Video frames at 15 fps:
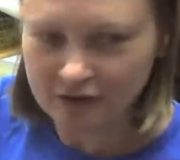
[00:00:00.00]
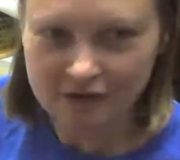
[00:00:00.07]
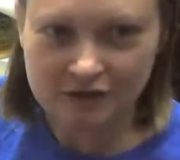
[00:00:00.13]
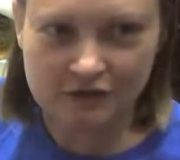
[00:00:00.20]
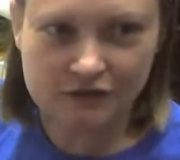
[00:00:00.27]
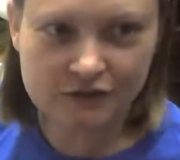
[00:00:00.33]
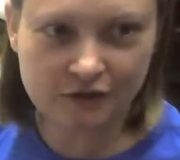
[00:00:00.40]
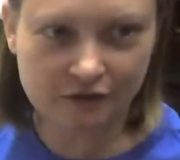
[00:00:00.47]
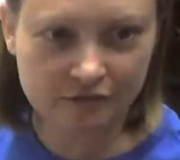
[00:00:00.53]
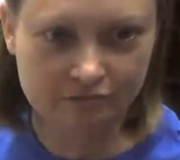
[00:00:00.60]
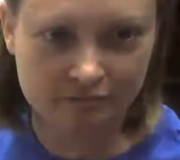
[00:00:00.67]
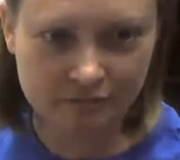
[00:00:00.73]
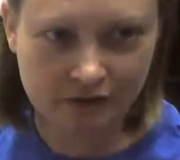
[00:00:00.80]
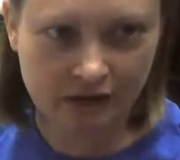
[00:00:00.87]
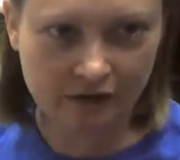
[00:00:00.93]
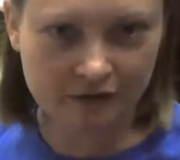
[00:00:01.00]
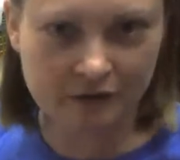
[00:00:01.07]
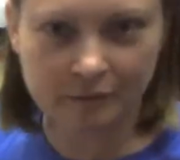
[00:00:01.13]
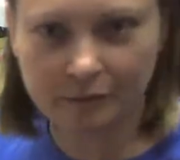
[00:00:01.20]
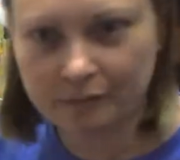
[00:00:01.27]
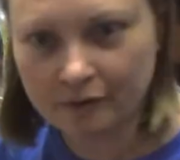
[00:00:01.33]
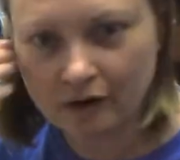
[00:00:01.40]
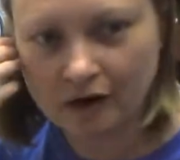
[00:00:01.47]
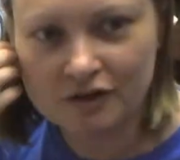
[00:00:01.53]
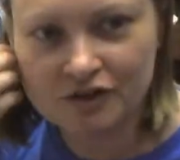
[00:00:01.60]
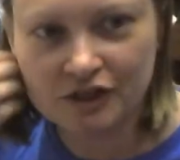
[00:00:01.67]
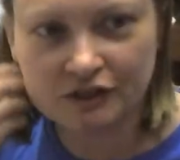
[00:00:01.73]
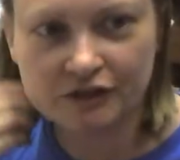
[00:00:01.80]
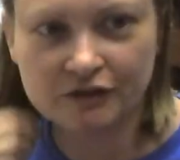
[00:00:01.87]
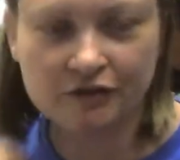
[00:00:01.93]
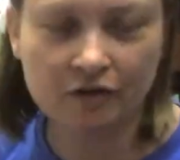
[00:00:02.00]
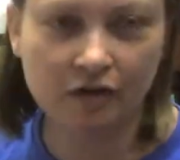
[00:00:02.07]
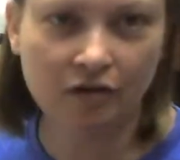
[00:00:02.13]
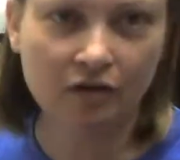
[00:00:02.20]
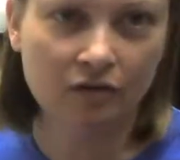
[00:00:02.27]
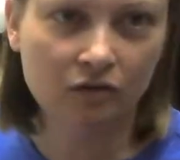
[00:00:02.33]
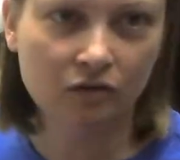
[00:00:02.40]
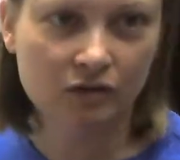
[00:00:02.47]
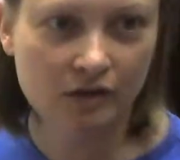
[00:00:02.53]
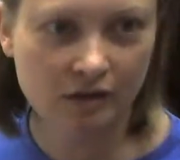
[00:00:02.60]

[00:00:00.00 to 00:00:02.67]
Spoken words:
You start cutting up a project and you're all